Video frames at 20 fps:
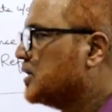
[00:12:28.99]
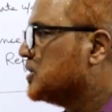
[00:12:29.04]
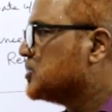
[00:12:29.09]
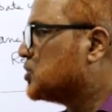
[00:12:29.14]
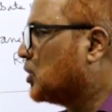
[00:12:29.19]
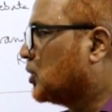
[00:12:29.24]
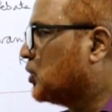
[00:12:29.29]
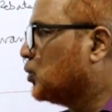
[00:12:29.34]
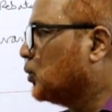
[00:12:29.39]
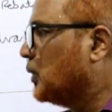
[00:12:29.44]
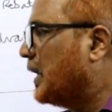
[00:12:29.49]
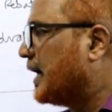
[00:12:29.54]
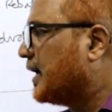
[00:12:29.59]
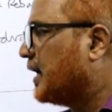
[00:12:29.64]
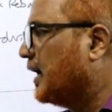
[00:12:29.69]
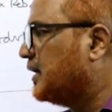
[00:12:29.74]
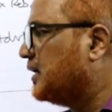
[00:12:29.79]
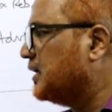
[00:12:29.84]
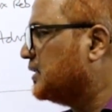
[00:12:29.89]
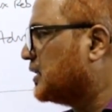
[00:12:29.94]
So
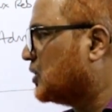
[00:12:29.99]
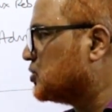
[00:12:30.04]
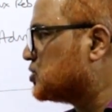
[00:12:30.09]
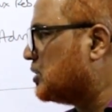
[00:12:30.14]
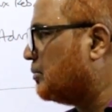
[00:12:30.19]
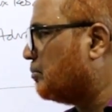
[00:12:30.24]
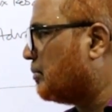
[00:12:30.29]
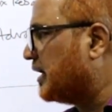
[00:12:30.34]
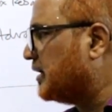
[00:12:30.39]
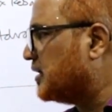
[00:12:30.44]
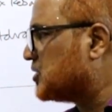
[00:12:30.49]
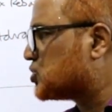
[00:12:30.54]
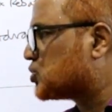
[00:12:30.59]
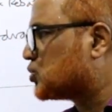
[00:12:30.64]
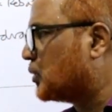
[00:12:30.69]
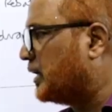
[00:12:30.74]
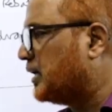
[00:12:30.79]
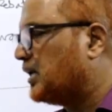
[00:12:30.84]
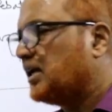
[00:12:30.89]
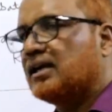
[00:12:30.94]
2,80,000 minus
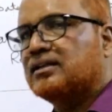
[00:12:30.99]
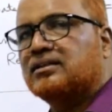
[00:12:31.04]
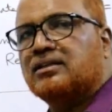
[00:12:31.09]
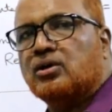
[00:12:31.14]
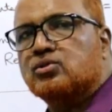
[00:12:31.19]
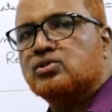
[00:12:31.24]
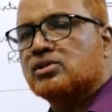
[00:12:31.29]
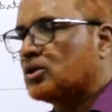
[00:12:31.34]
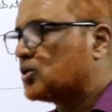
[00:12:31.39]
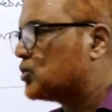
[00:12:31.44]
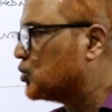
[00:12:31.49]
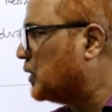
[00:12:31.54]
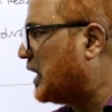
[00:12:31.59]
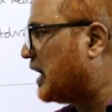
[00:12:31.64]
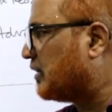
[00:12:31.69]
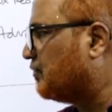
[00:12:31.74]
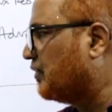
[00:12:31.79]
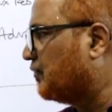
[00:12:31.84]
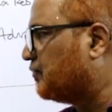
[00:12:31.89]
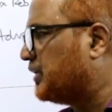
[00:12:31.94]
28,000,
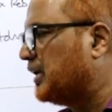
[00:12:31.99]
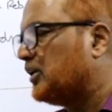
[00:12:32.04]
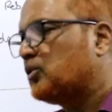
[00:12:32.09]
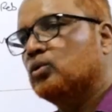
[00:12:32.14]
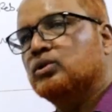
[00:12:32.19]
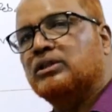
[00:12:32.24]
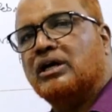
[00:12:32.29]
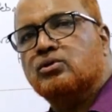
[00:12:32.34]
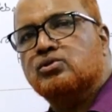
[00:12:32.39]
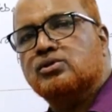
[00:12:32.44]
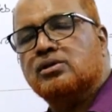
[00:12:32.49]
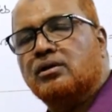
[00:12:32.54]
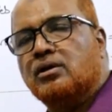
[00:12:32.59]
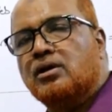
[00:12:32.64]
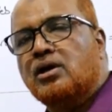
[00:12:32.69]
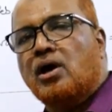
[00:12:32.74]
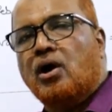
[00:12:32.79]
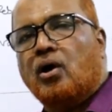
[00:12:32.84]
2,52,000.